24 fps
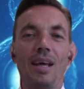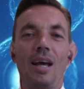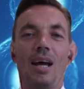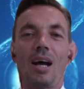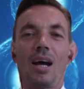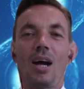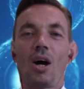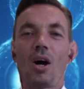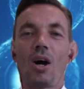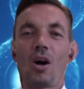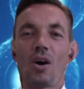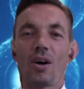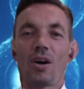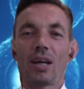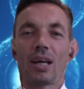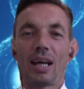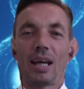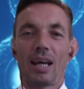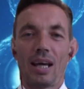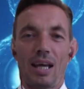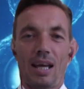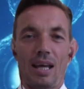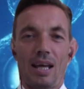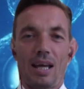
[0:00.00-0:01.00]

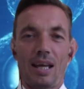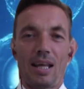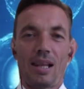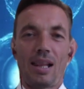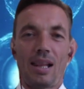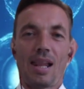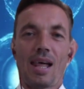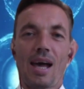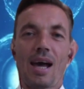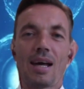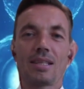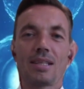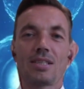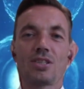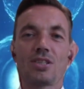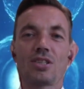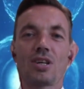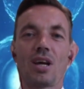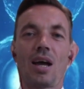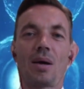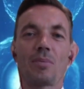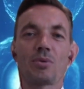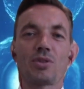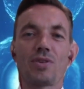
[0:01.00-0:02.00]
Okay, let's
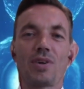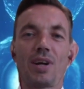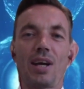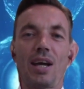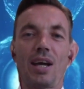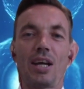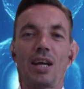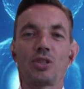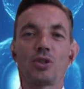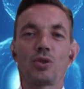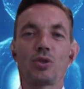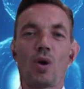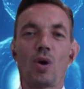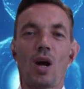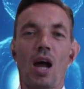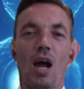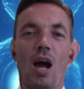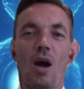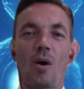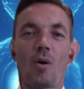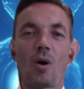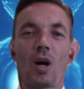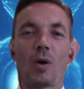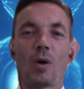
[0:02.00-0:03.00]
jump straight to
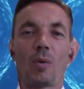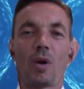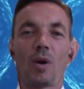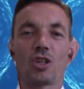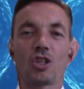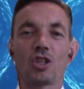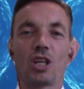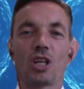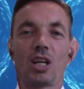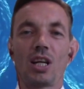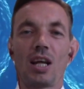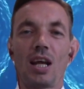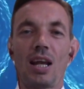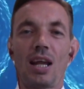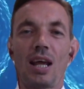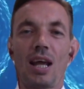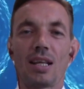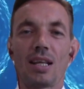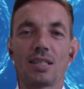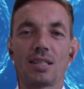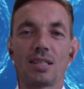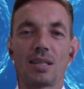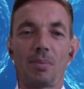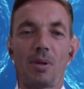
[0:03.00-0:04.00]
our question and
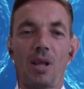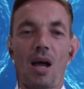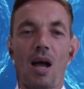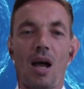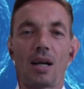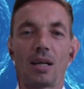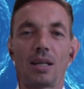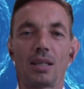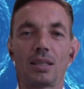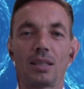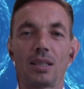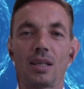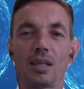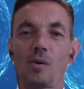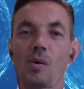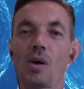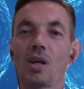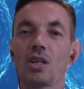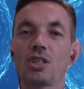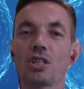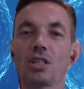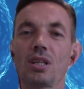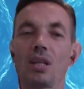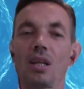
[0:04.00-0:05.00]
answer block.
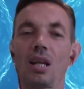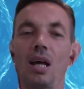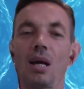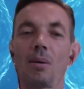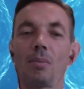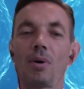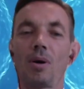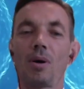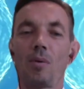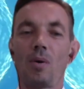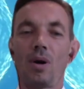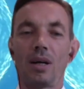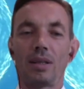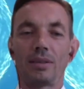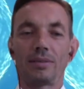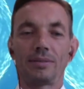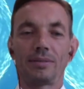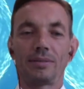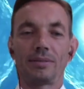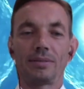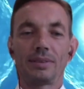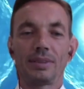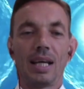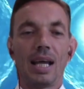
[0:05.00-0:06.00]
Question number 1.
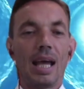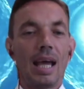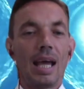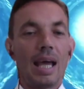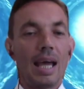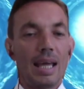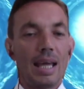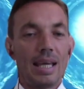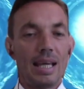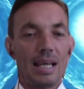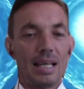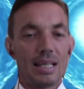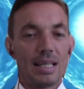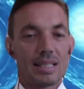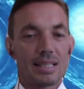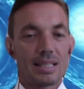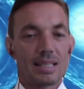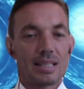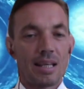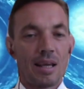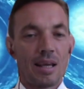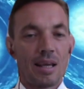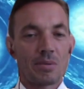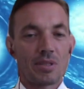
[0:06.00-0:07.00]
Is
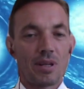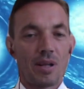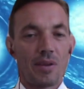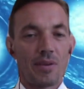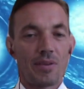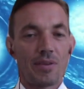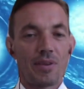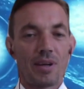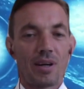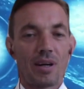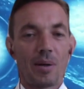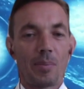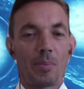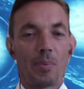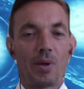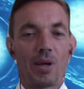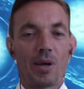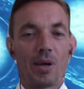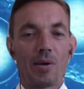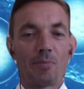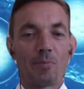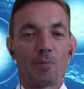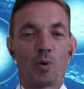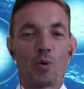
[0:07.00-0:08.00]
stem cell therapy
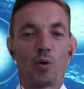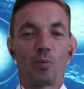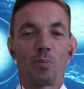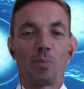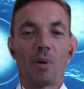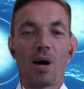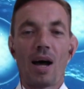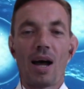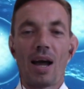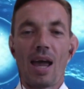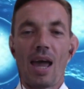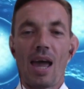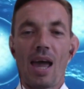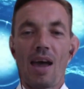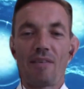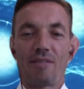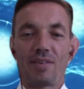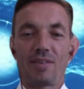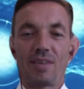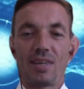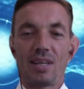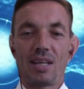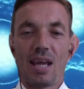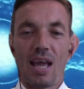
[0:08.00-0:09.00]
approved by
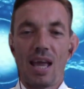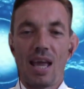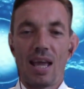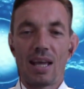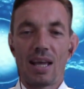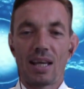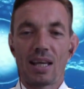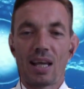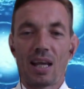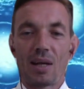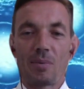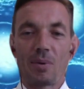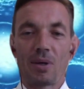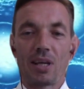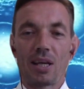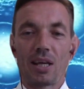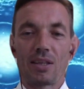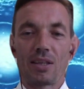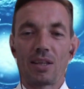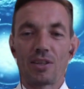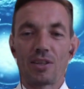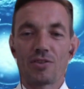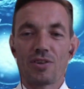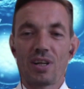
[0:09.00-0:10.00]
FDA? Can we get
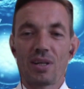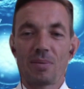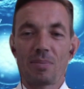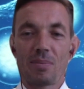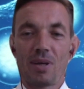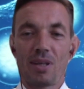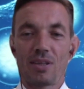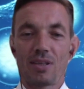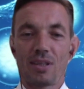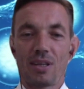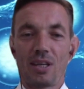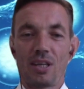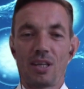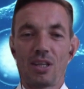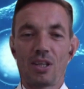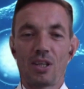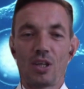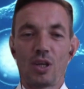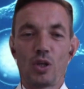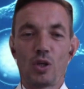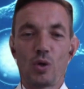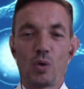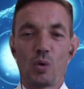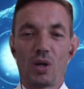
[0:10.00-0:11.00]
the treatment in the
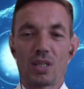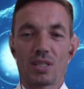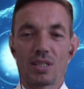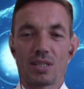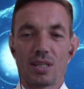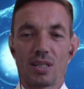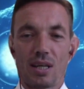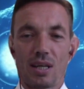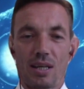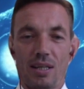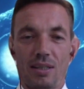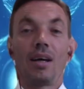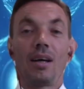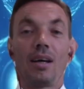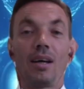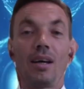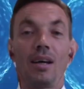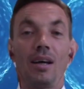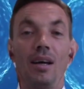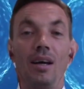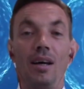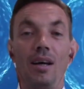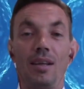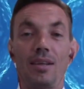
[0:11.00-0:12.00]
USA?
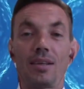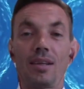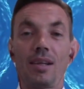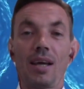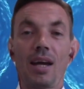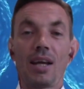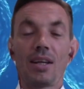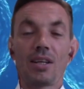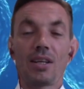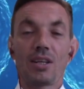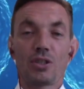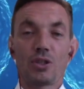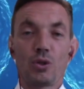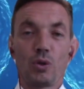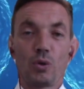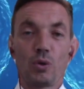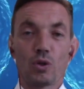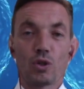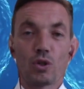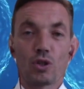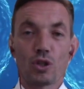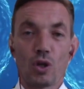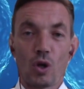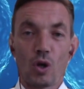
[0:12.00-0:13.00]
The latest news
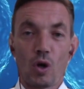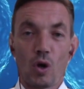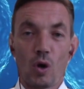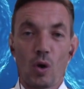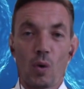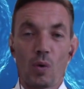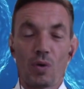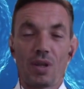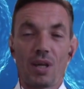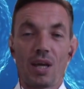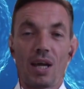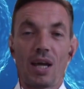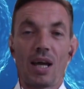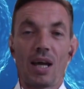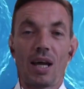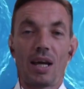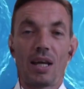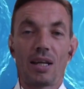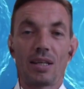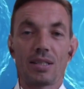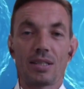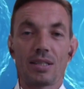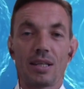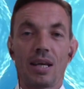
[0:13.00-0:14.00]
show
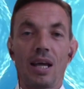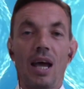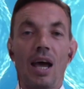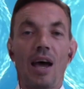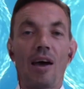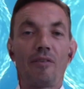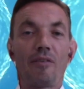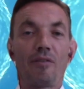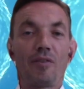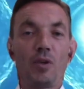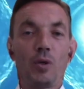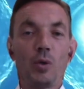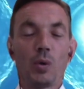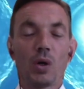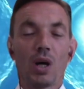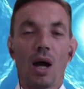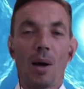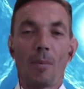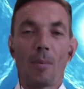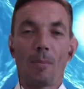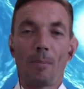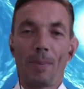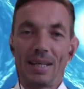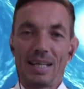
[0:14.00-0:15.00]
that a few
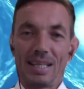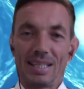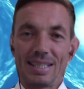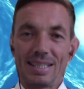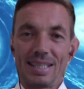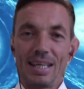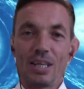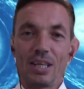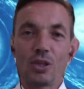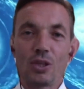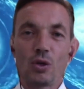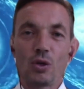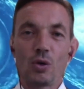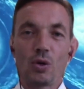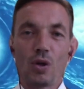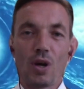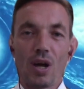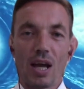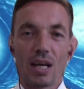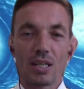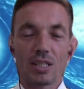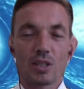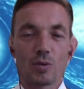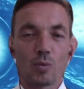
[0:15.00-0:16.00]
companies in the
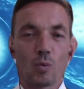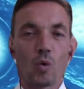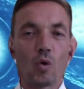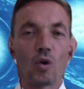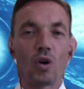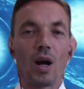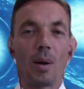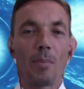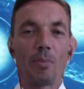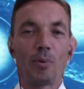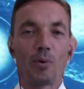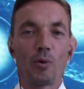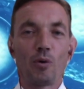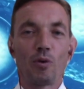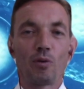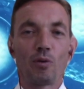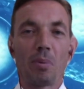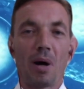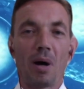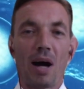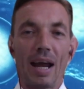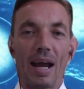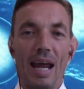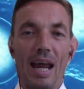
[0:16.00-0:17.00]
US were approved
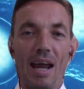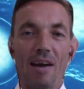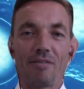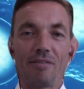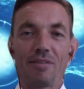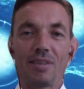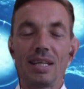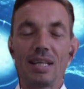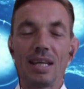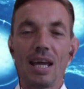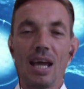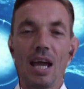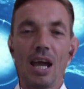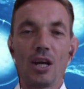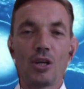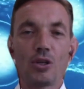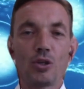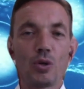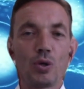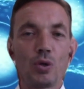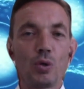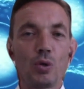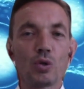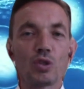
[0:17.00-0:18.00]
by FDA to
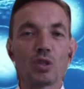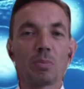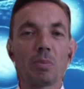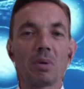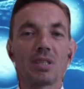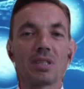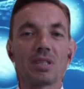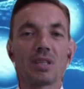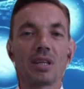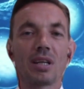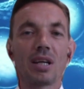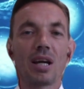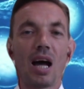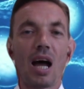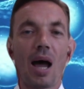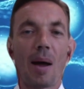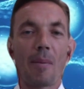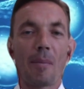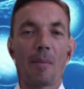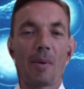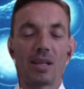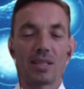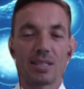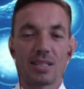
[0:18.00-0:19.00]
use
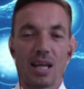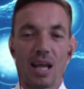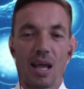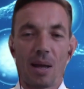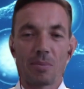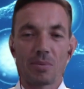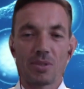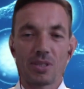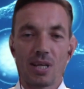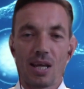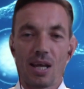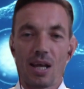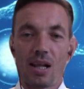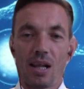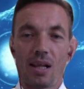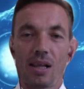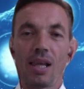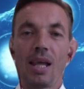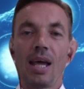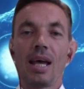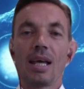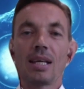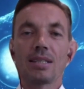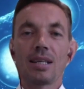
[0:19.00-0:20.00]
mesenchymal stem cell,
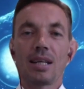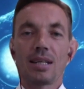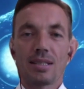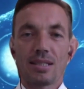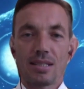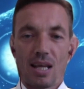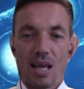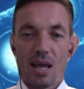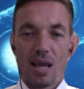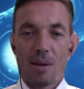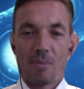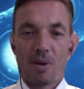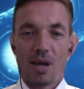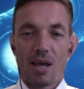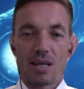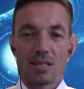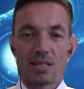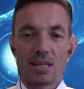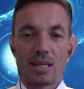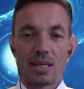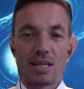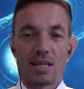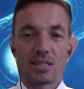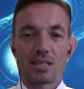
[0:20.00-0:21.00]
same as
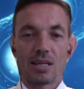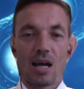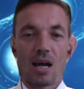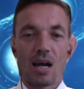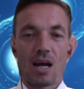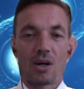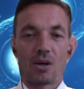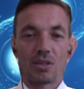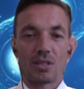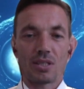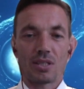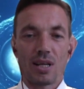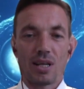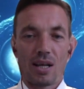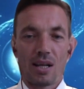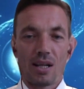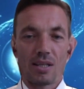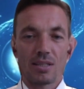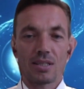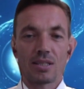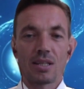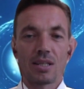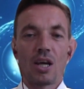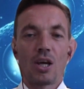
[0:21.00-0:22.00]
Kintaro
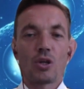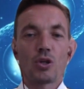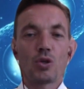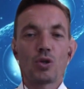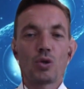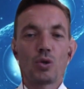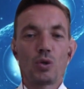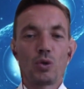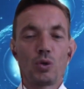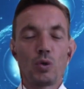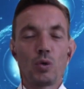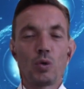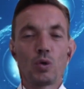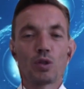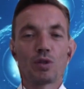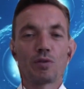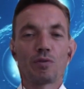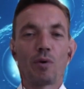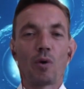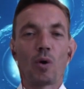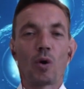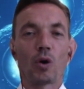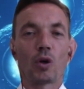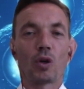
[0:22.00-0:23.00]
cells, to use
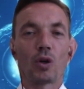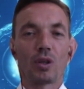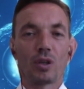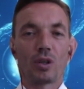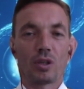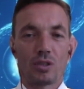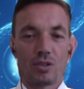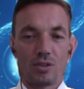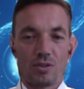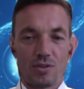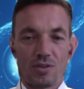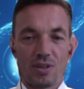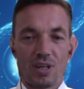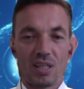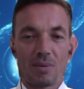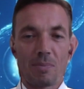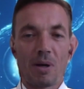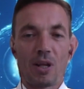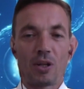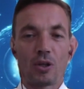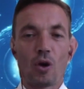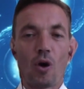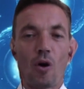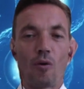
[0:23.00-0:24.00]
for
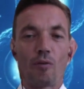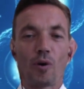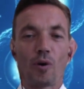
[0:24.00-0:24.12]
treatment of